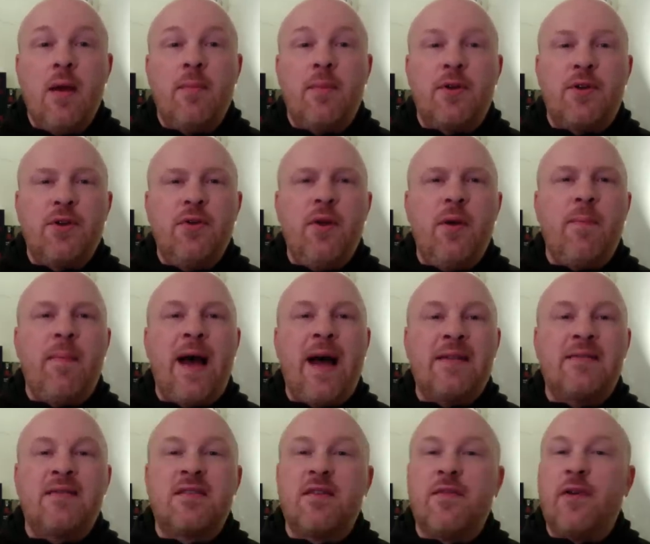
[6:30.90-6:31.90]
but due to
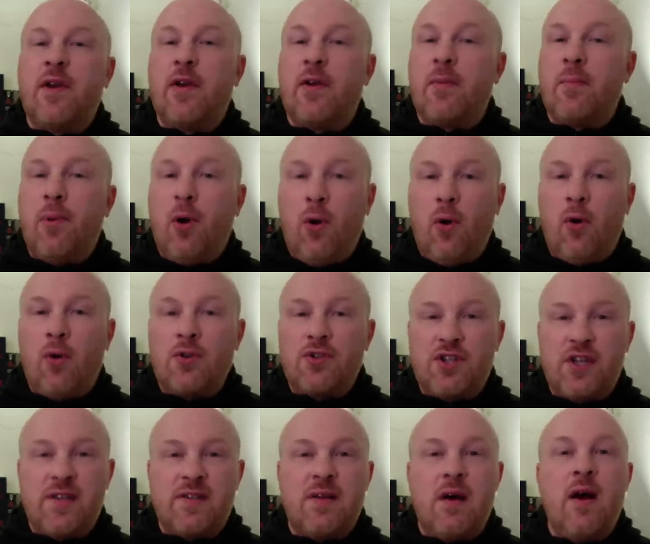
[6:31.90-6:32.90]
Matt's Tavir and Pol,
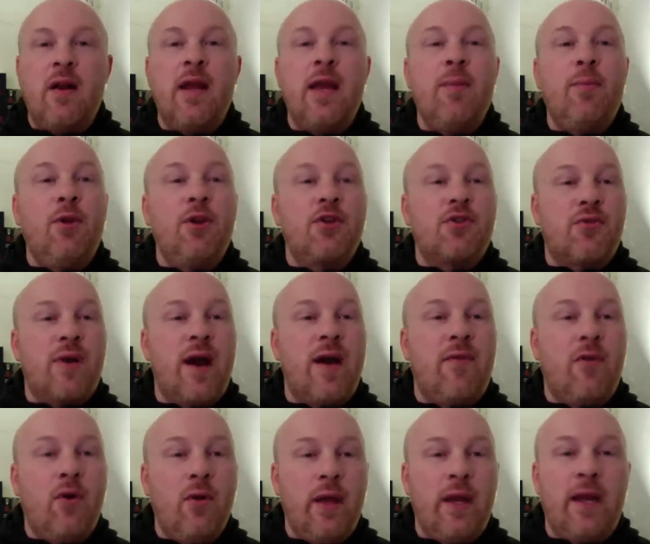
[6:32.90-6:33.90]
she is unable to
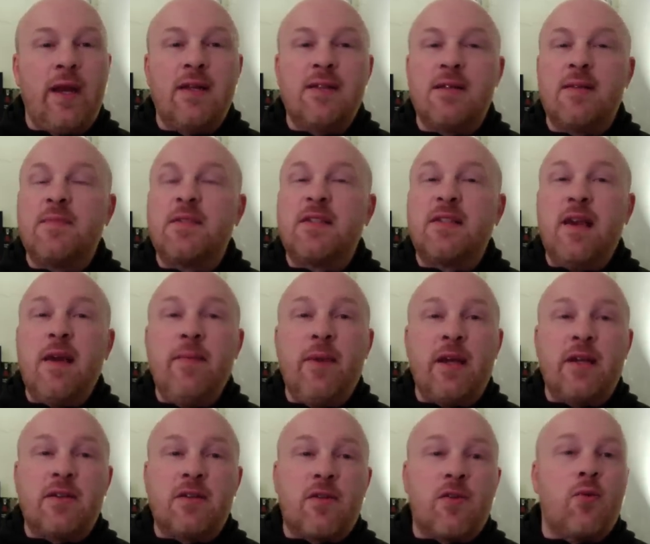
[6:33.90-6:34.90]
travel and ends up
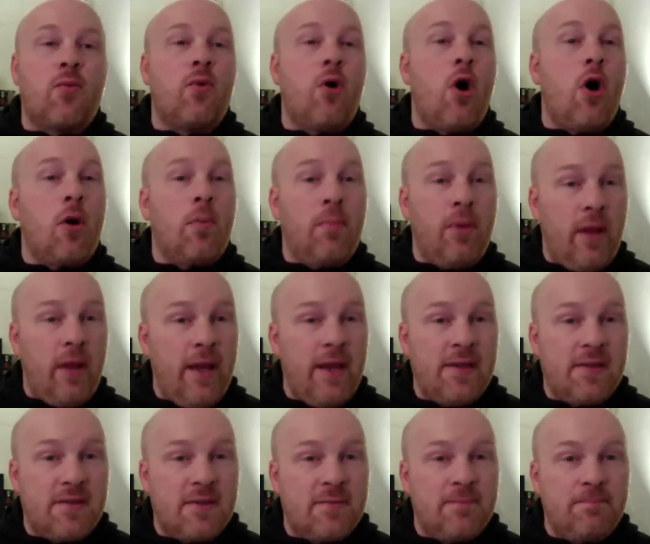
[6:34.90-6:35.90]
skimming to the wrong
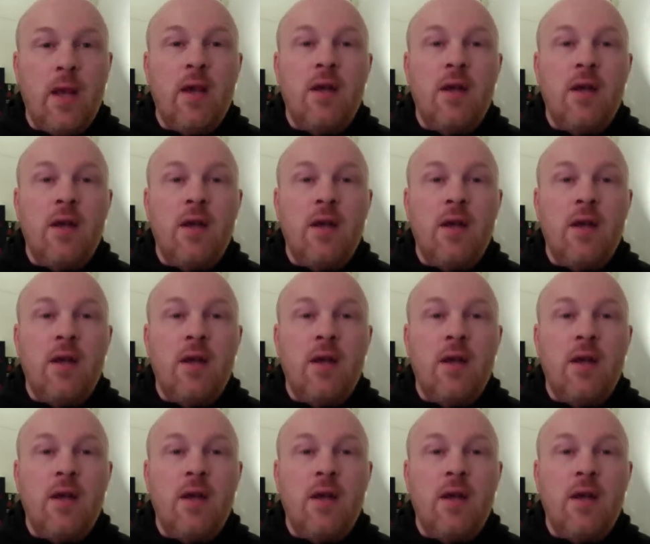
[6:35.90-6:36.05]
place.